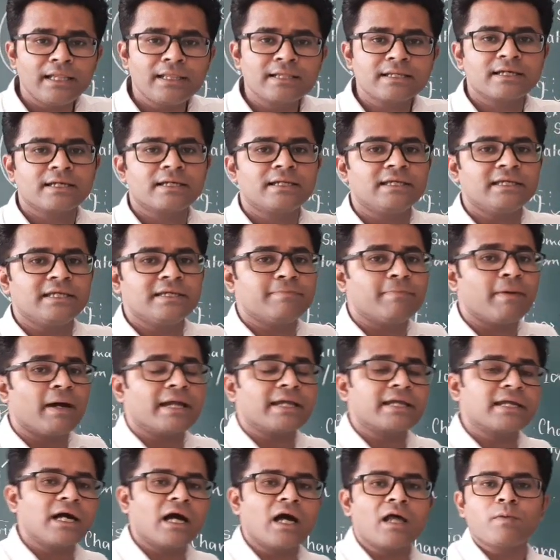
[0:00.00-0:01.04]
alkali
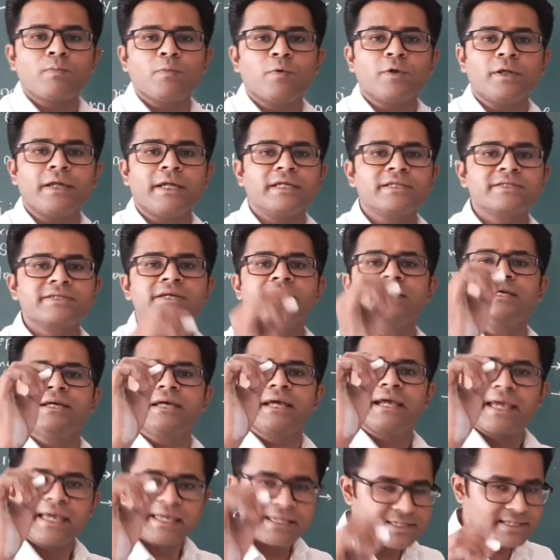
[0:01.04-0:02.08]
bicarbonates
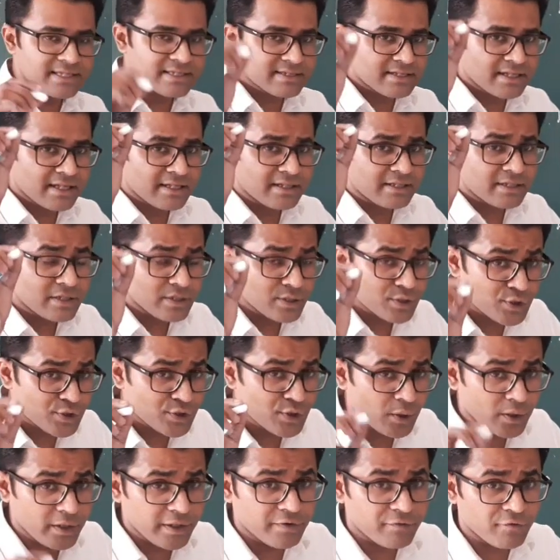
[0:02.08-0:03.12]
exist in
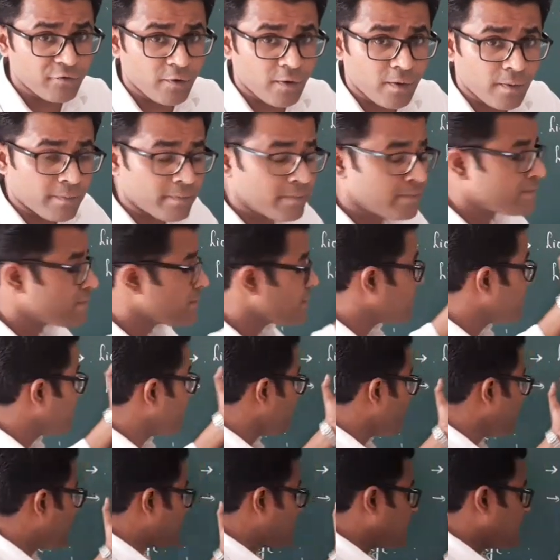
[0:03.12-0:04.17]
solid
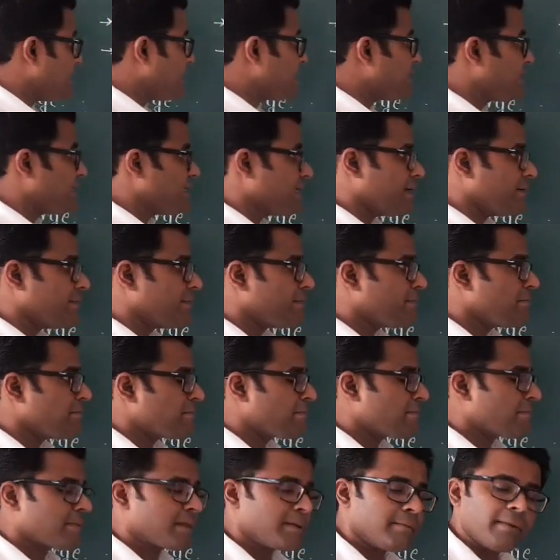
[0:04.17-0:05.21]
form, but lithium
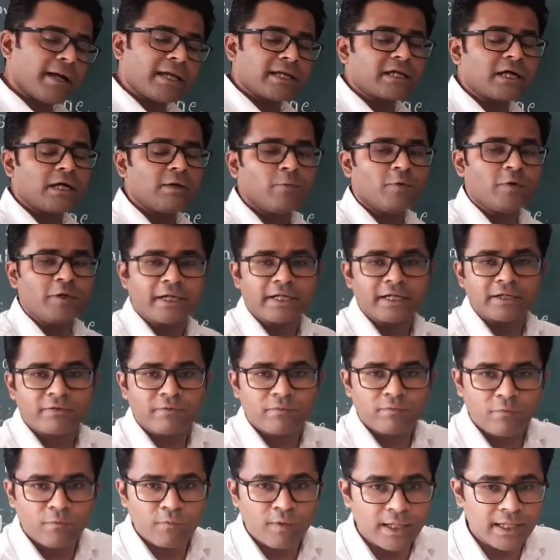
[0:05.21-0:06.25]

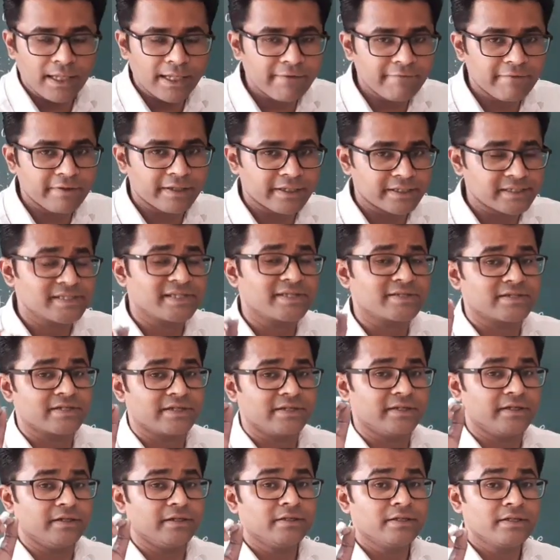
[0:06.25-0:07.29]
bicarbonate will never exist
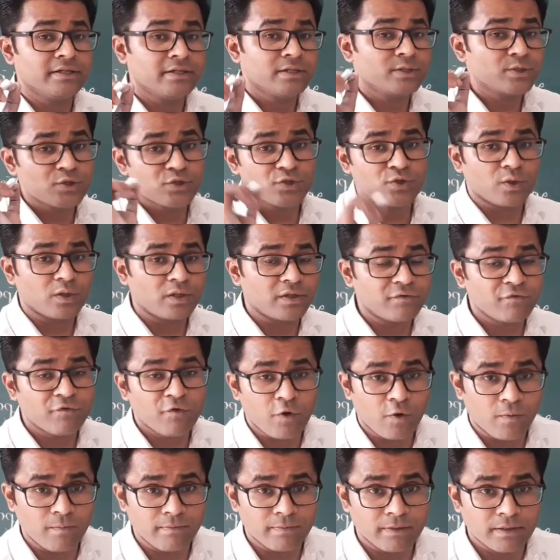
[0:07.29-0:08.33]
in a solid
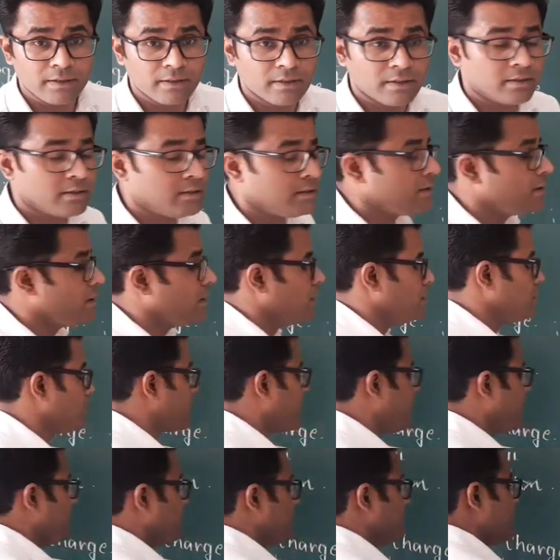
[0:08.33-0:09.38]
form.
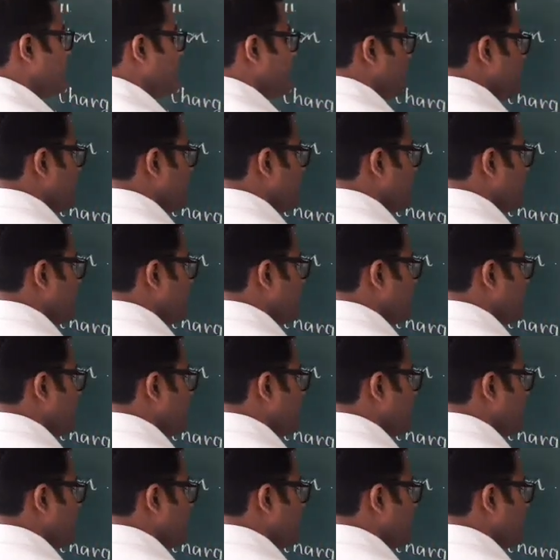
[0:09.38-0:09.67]
Okay.